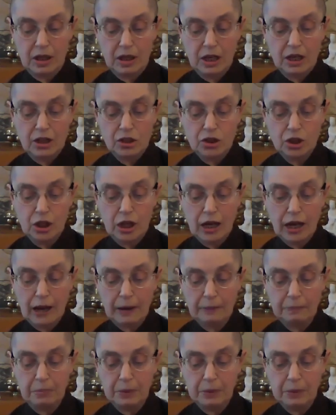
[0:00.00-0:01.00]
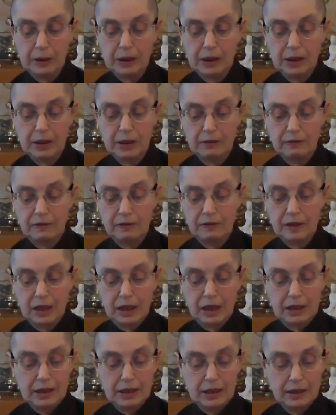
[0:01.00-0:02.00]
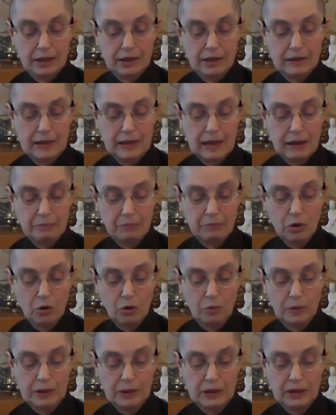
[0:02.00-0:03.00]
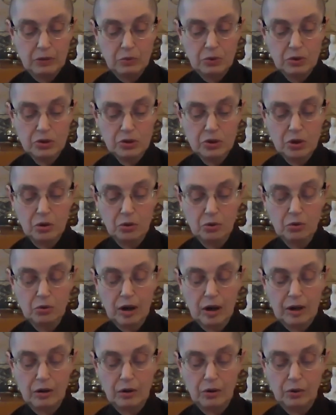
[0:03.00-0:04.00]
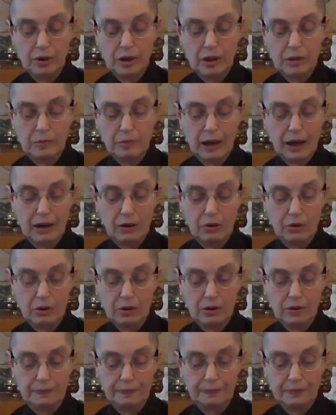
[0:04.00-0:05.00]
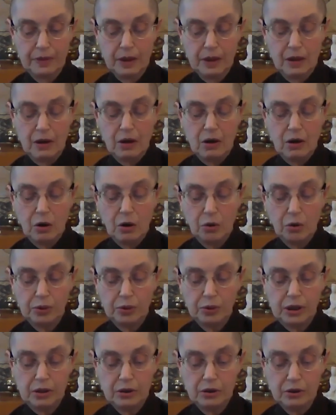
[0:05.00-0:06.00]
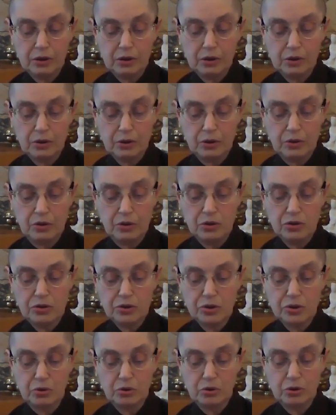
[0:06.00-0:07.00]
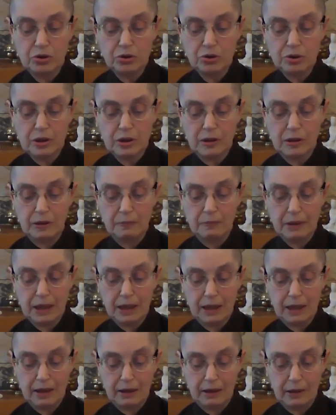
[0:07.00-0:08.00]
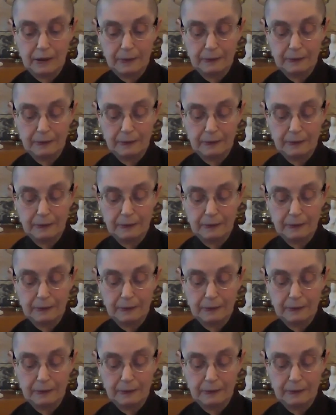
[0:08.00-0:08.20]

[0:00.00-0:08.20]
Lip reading: She had believed, yet in that moment there was no great holy power. Only her, the soldiers, and the pain.